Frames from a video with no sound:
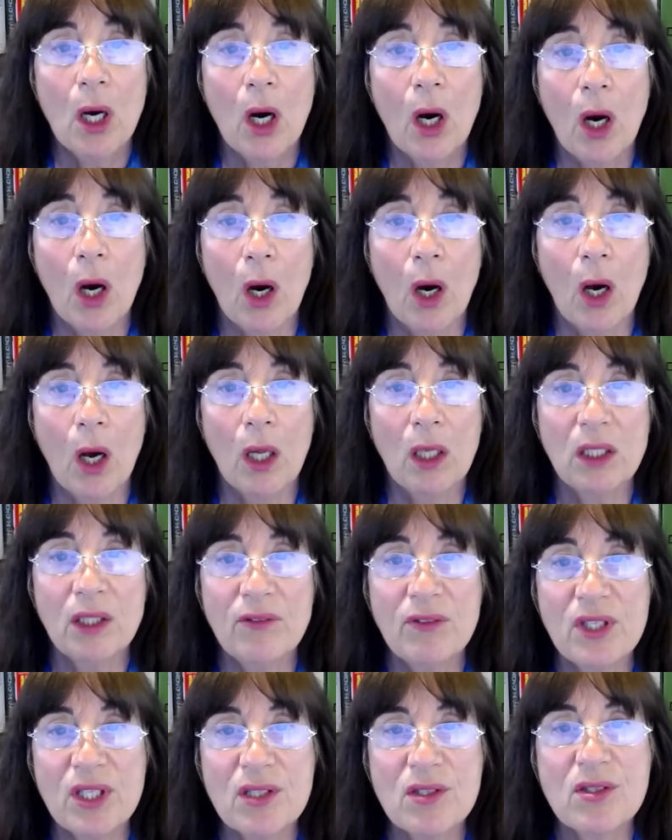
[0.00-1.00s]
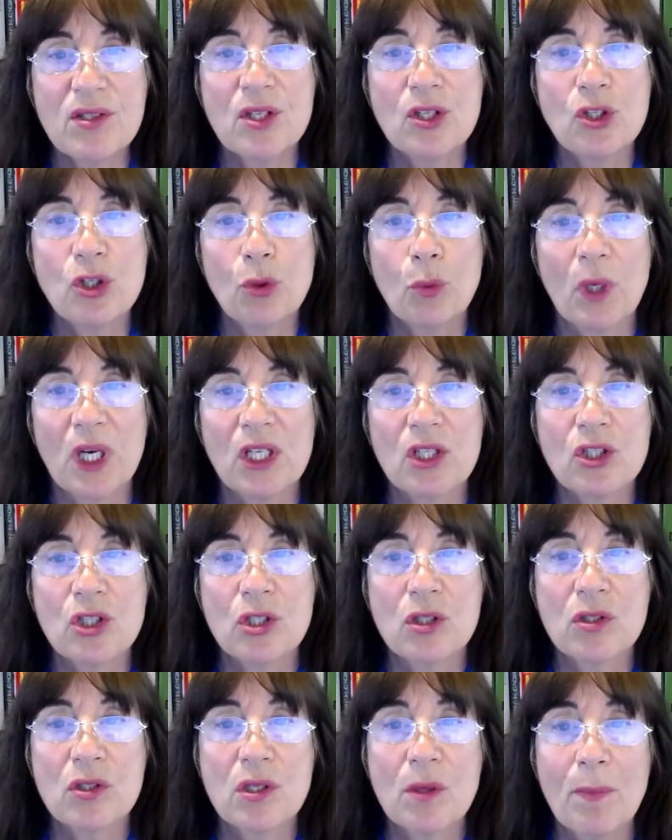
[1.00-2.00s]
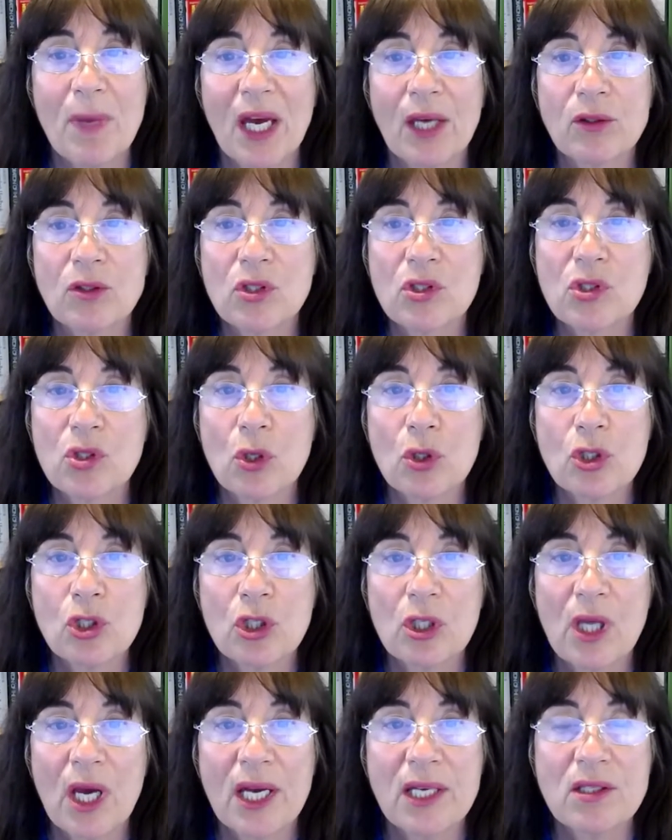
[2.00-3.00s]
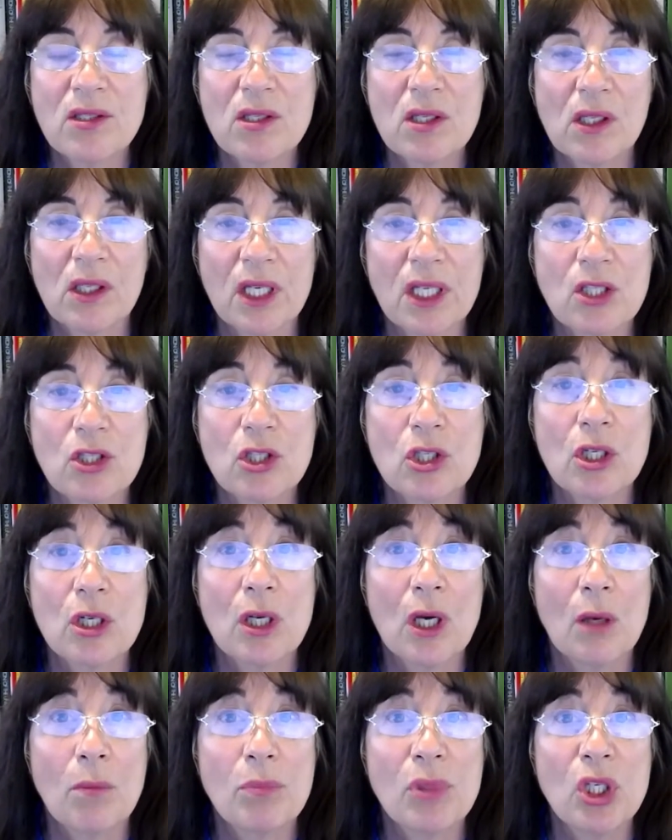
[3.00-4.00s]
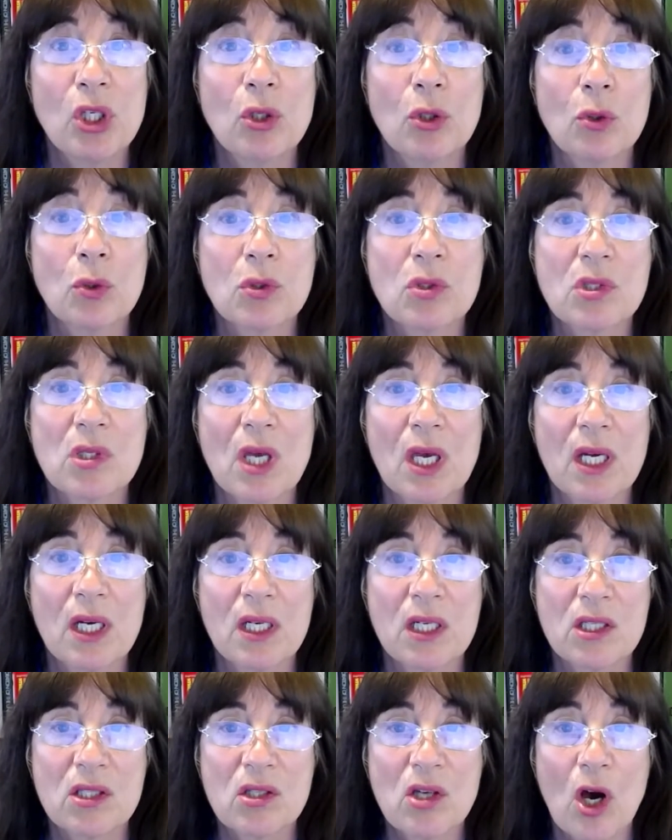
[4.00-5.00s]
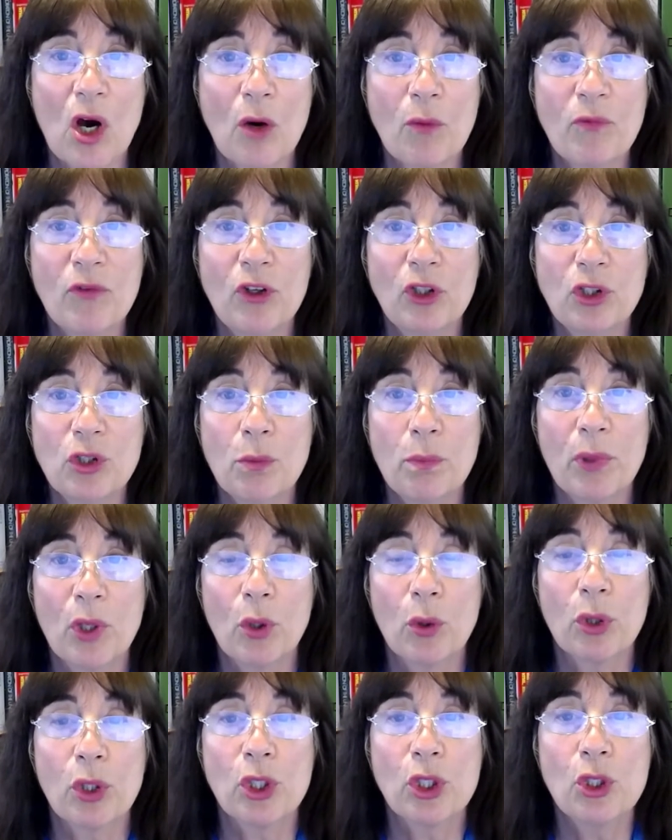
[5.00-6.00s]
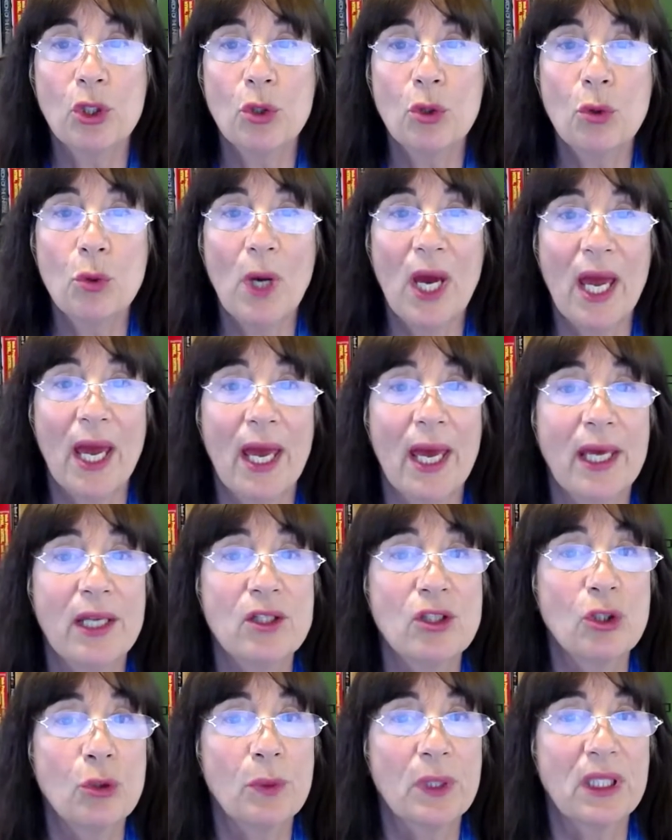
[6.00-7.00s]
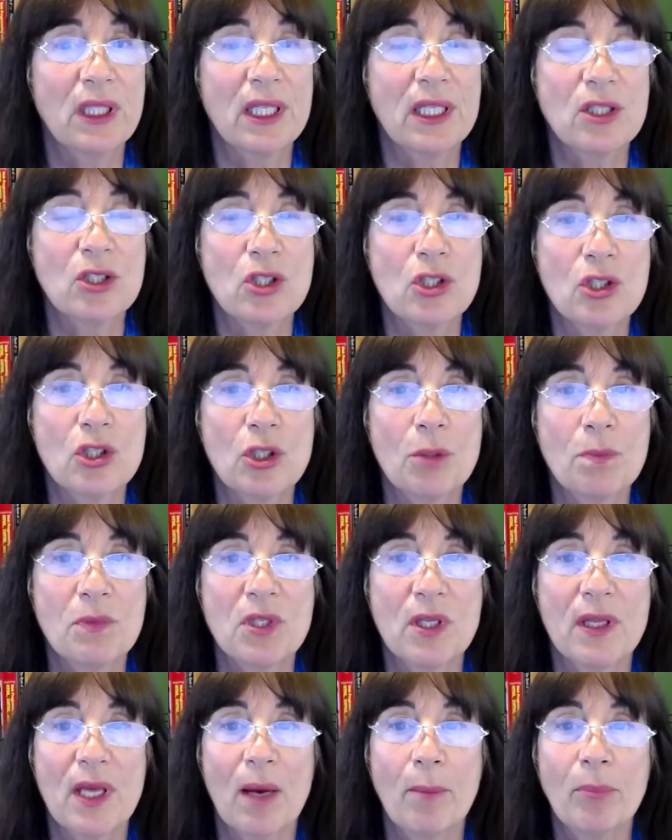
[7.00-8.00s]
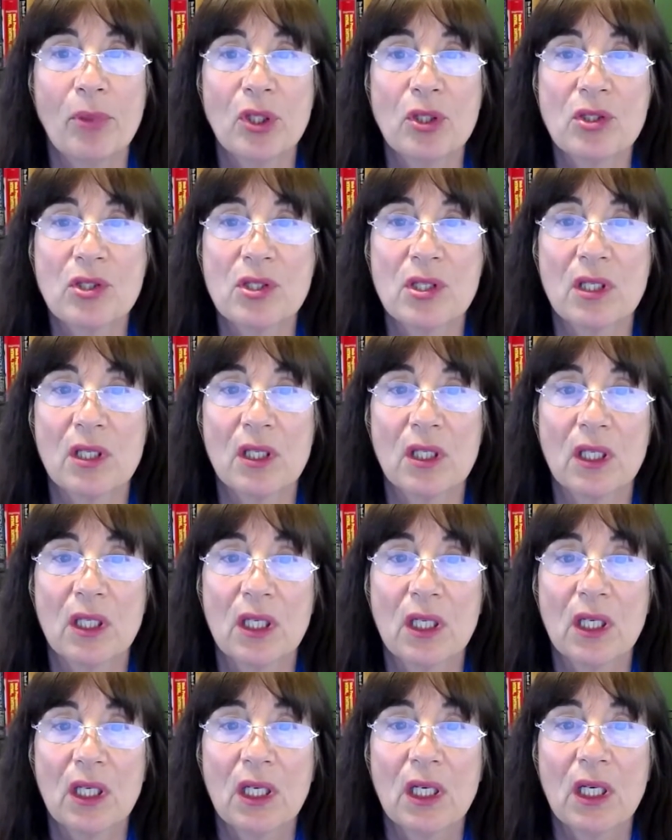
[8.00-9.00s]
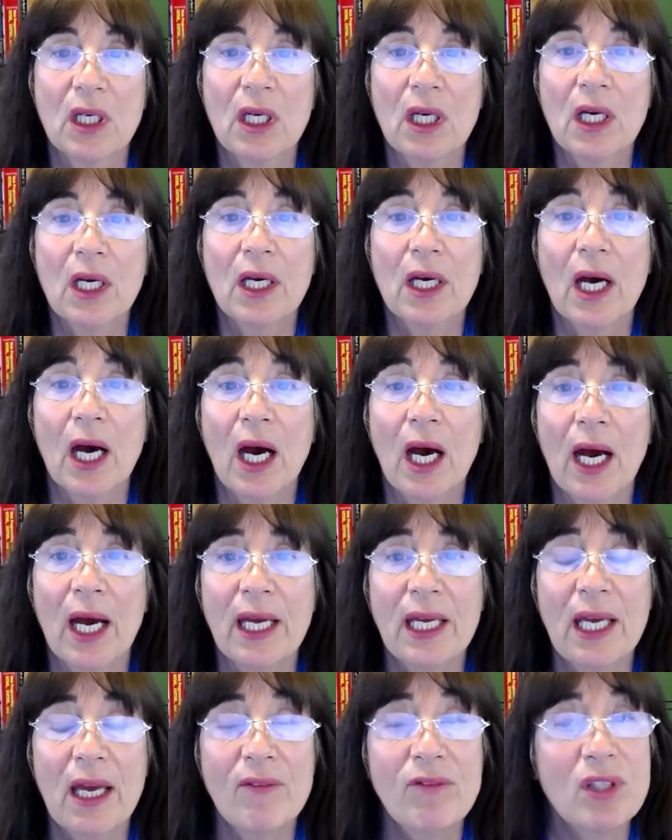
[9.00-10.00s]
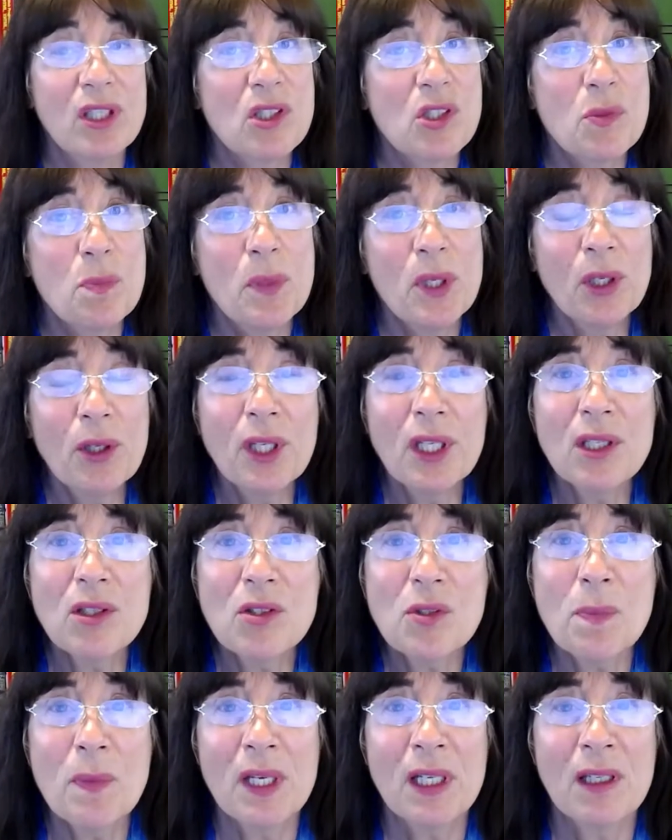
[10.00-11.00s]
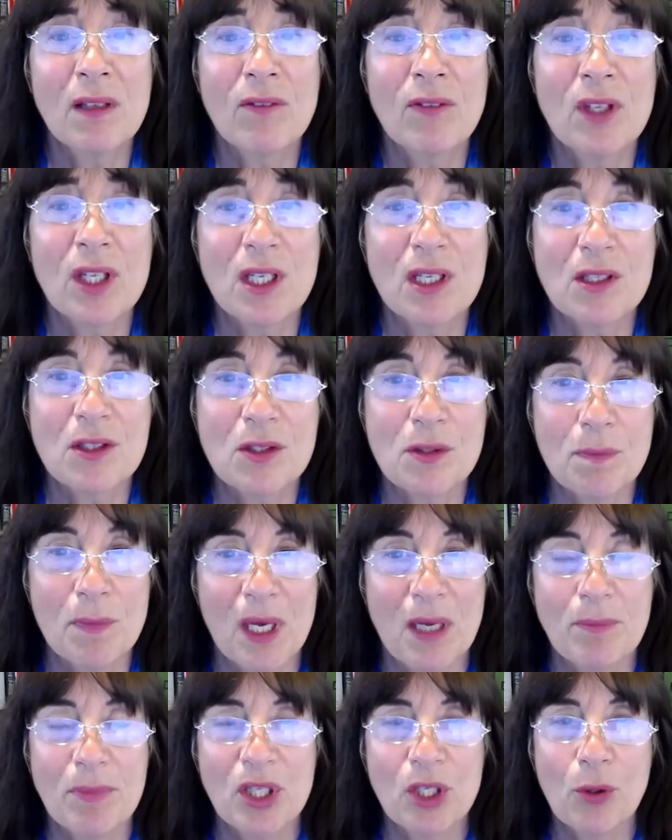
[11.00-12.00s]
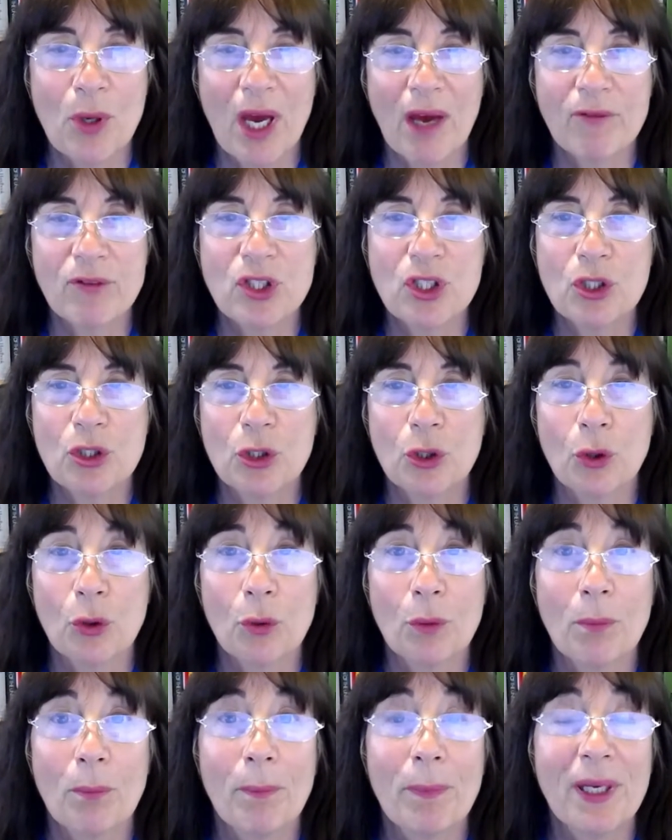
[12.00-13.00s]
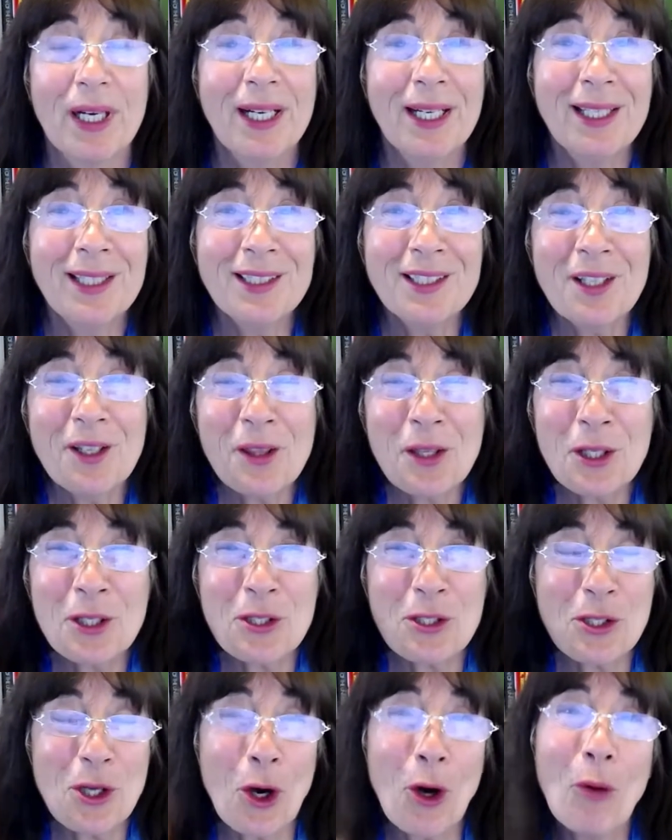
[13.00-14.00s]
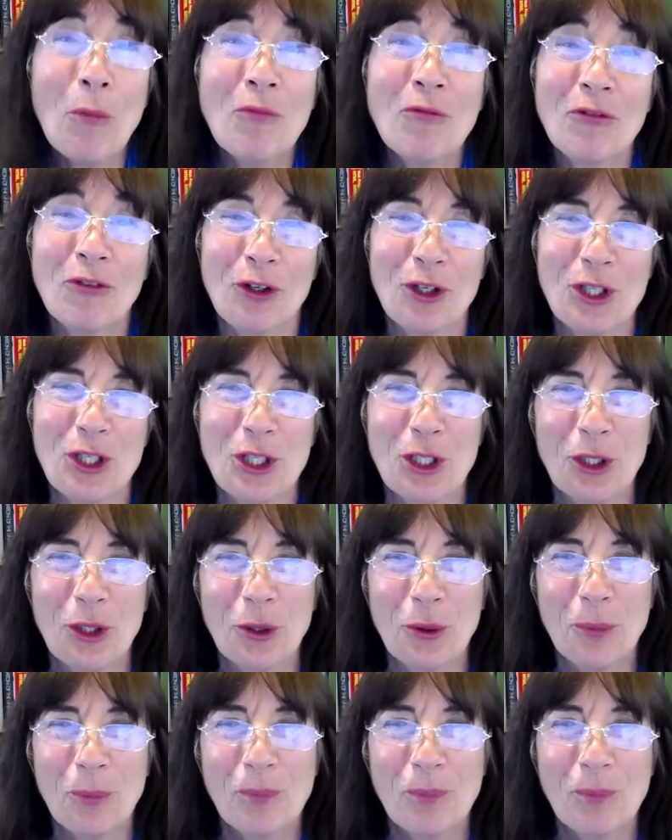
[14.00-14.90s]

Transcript: All of these situations amount to social isolation abuse, and it is harmful to both you and your relationship to that person. I have experienced many of these, maybe you have too, but there's hope for you.